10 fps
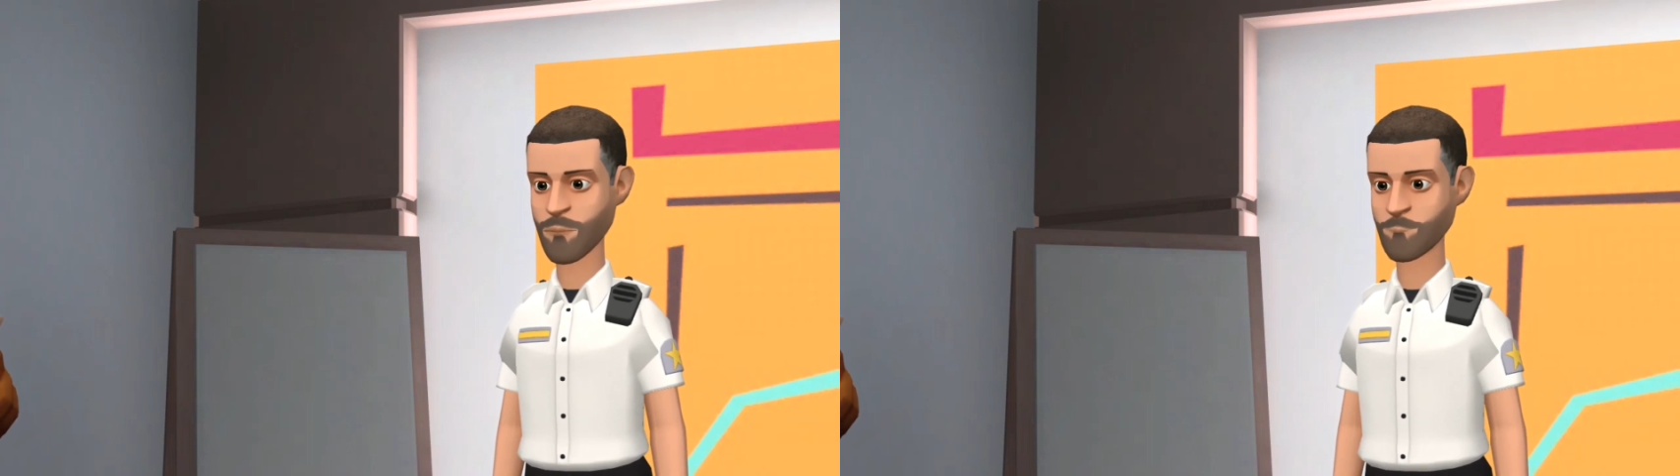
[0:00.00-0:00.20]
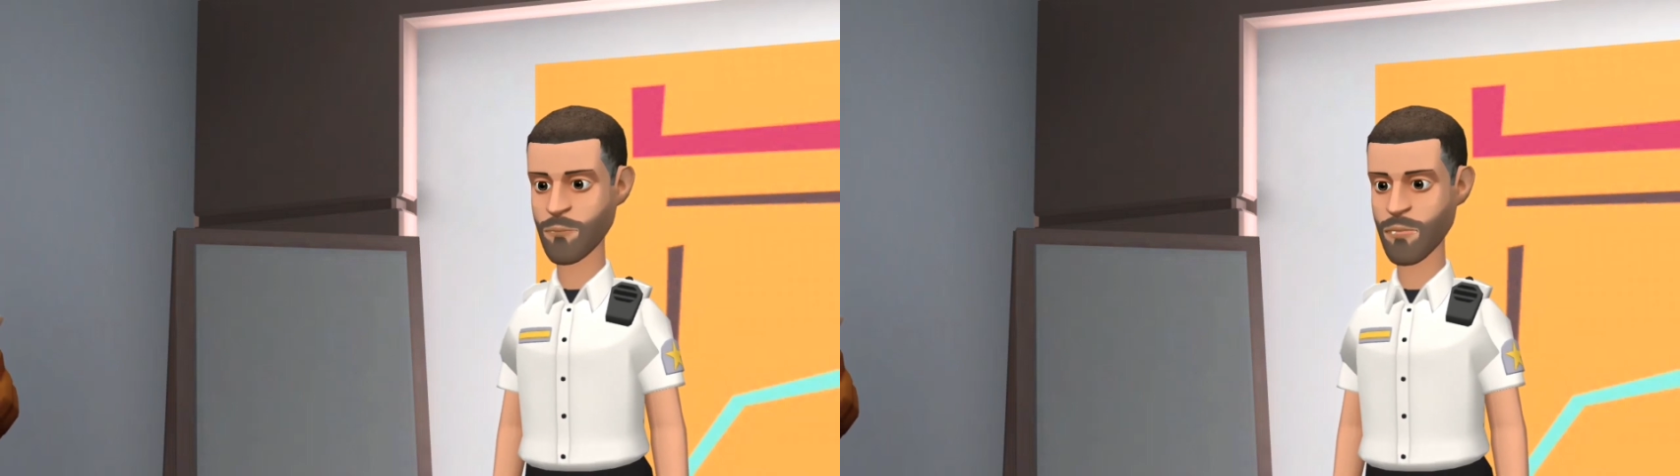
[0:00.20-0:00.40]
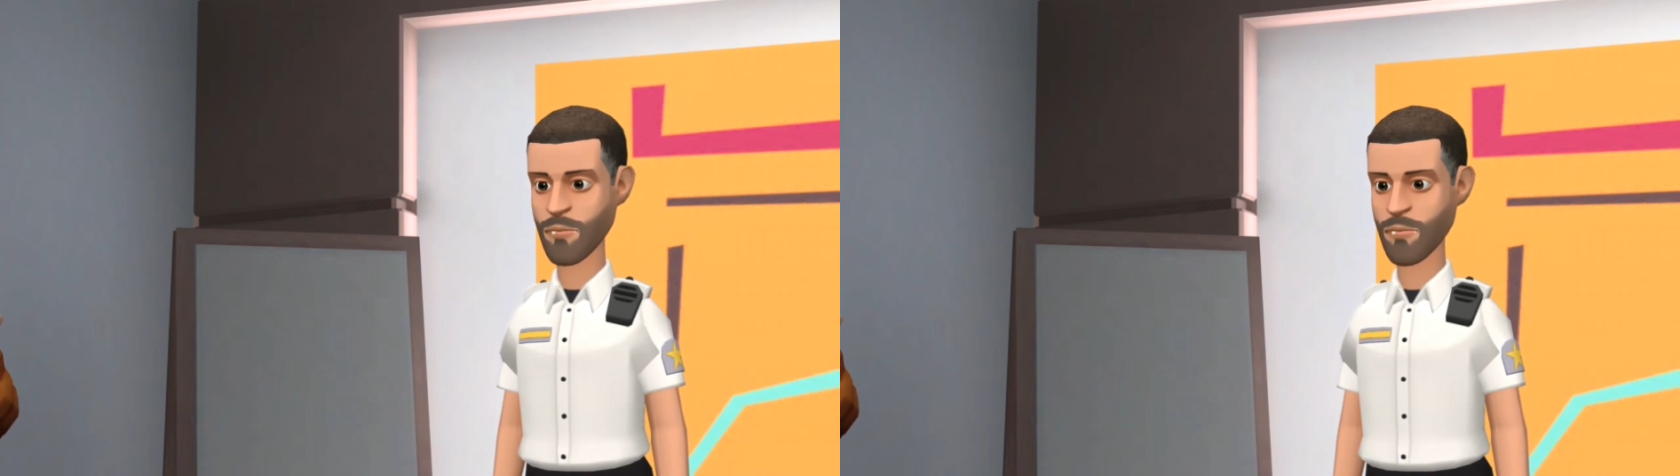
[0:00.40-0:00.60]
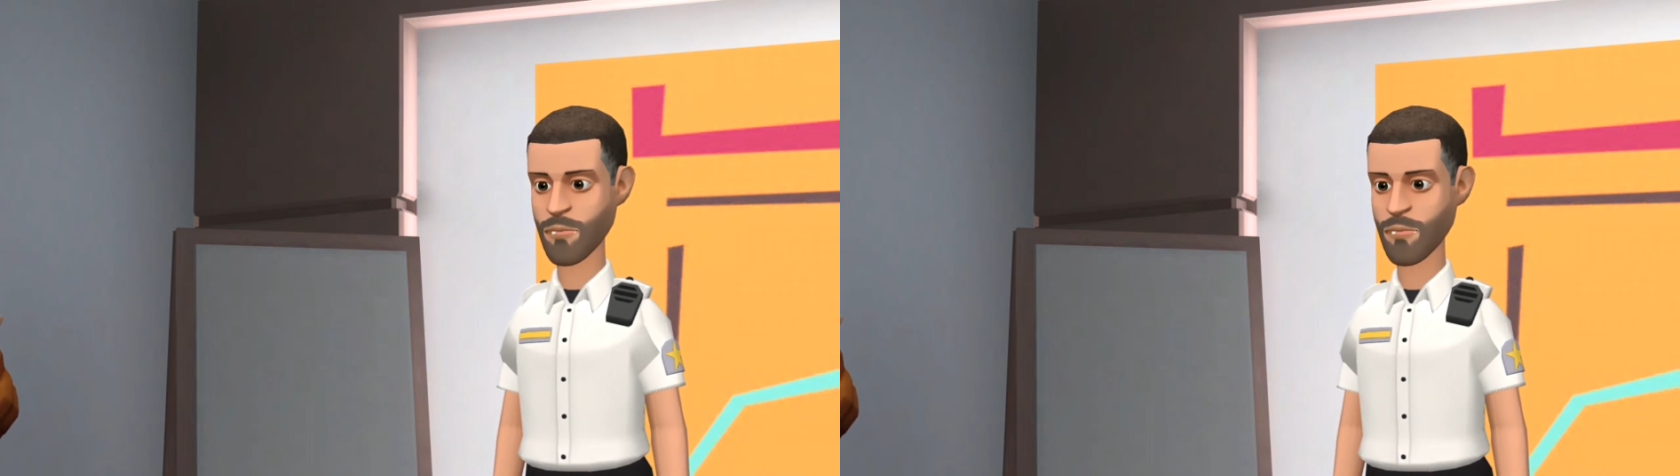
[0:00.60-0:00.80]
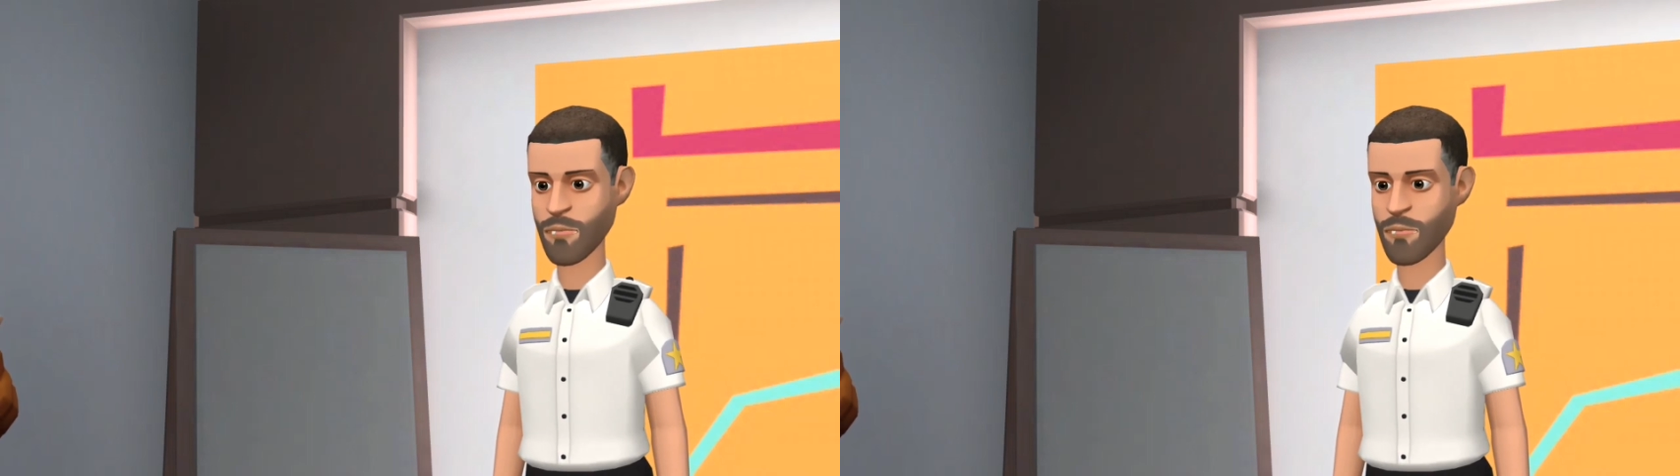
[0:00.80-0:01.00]
Today we're going to be
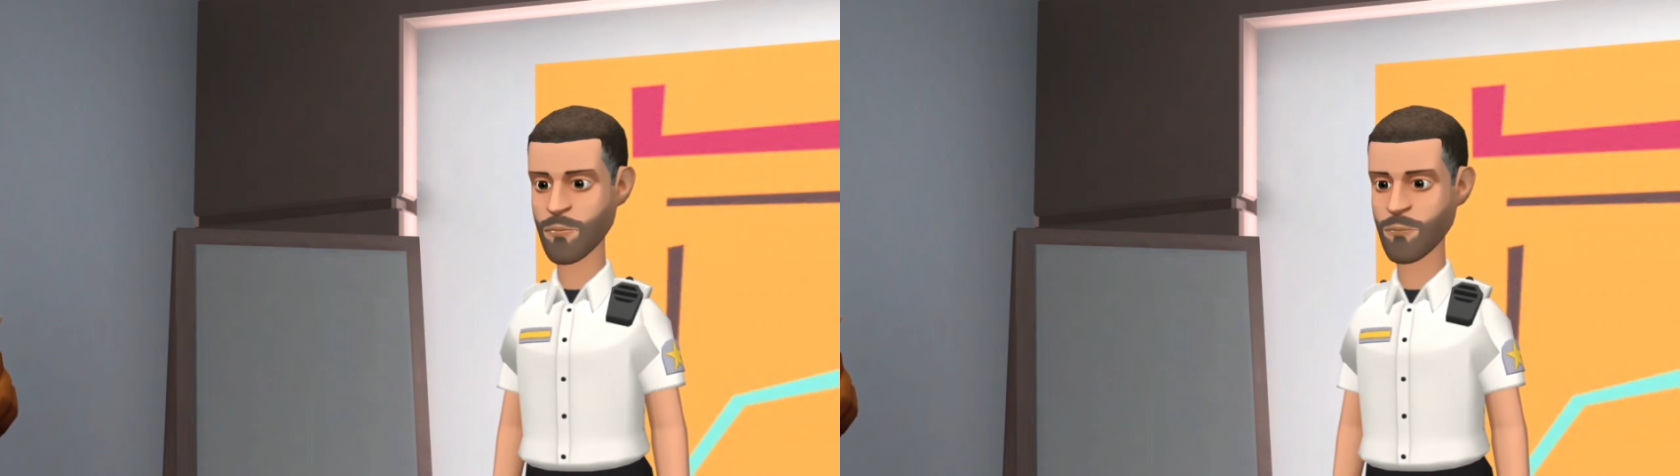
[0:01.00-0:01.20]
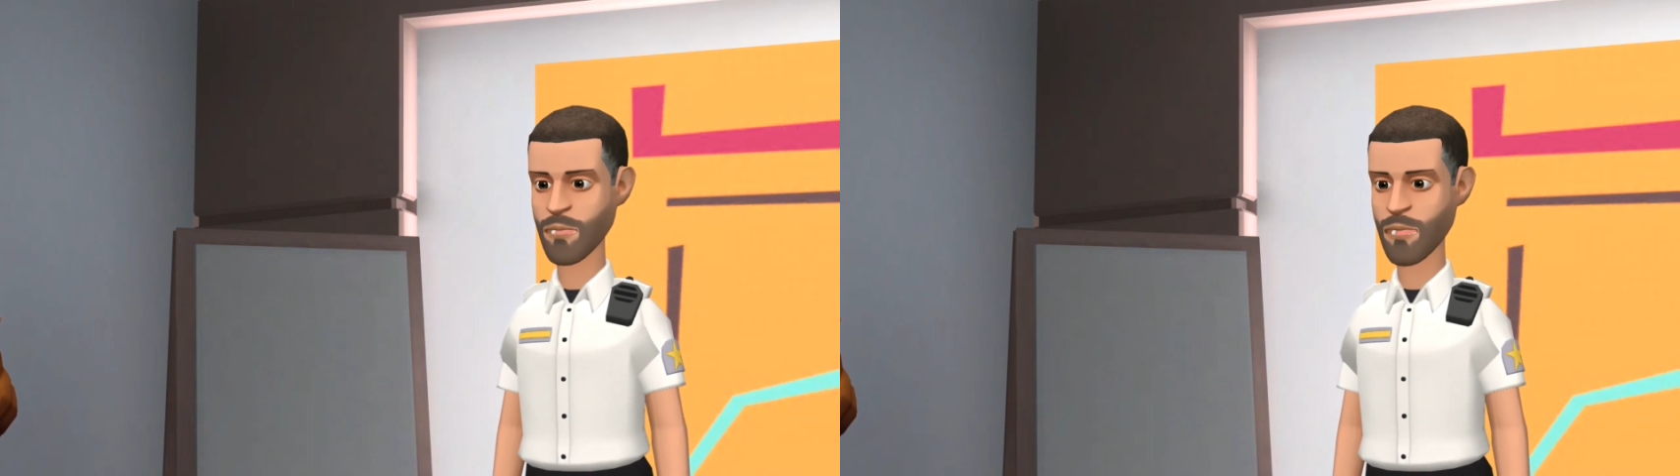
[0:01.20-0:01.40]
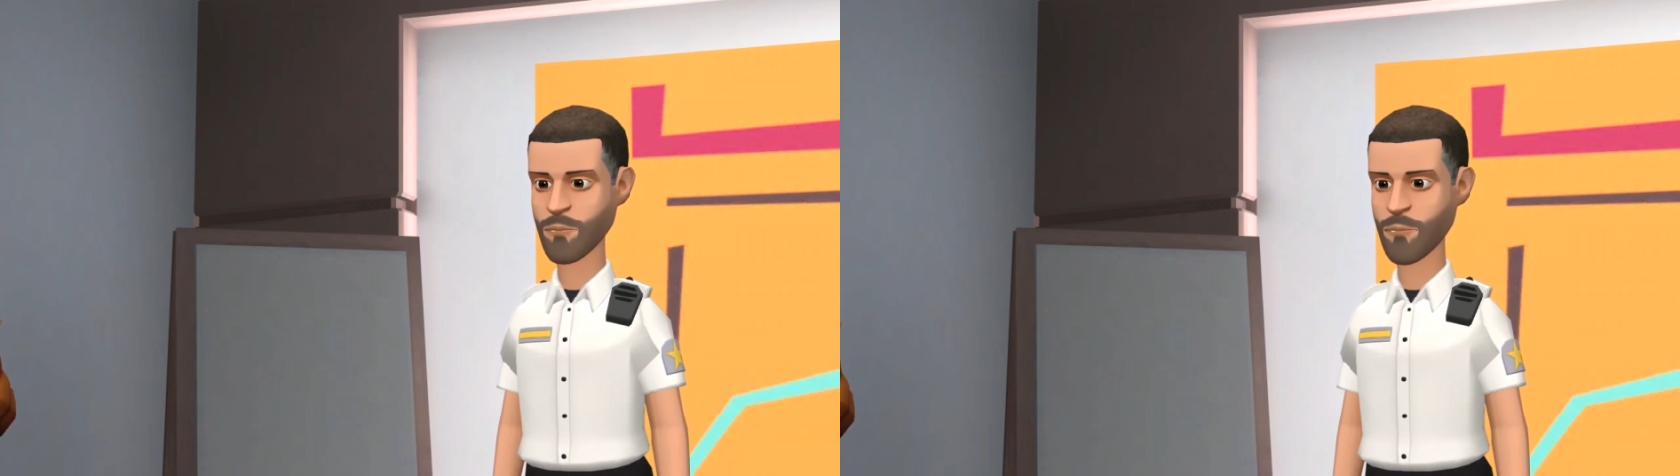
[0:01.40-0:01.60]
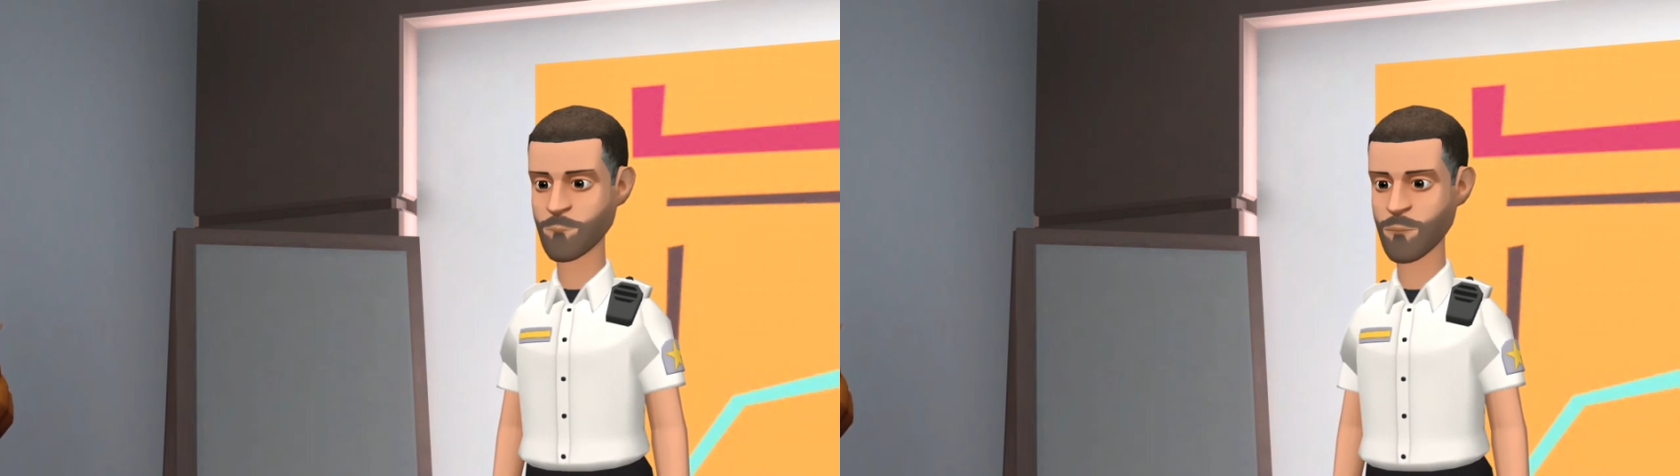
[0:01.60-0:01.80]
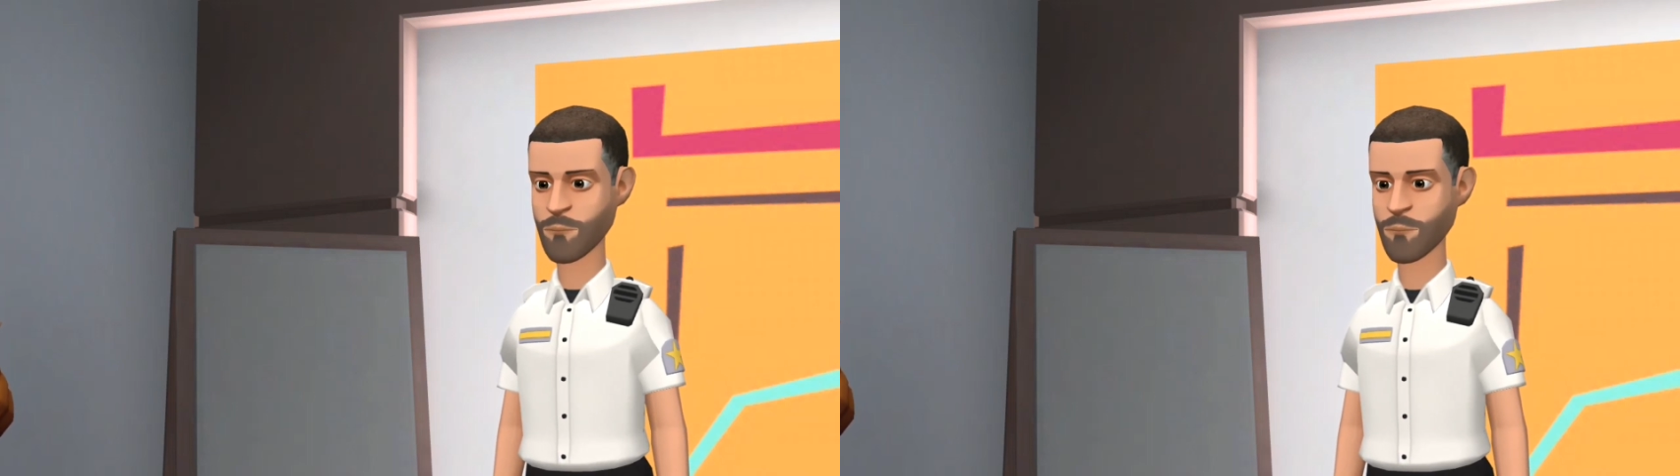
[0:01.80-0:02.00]
doing visitation,